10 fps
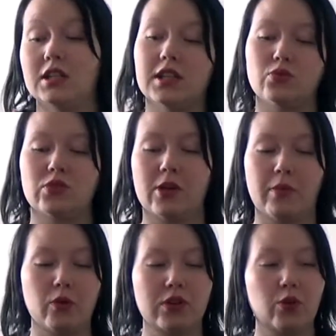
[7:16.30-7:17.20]
that's what
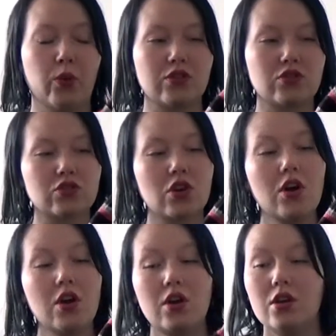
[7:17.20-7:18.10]
happened when you wear socks.
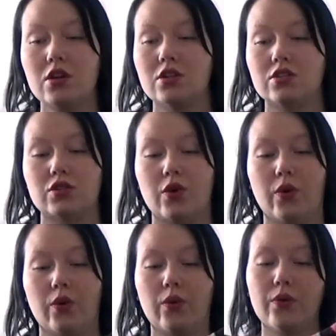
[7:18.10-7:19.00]

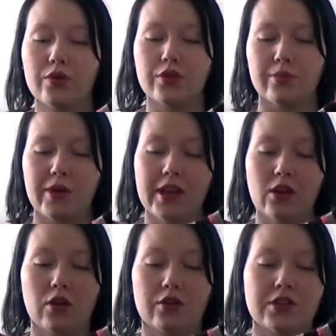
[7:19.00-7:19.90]
So the main
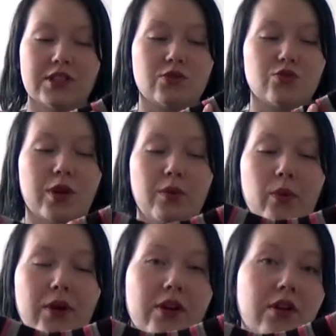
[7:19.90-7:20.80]
color, this stripy
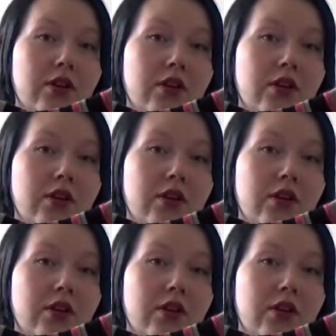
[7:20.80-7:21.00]
one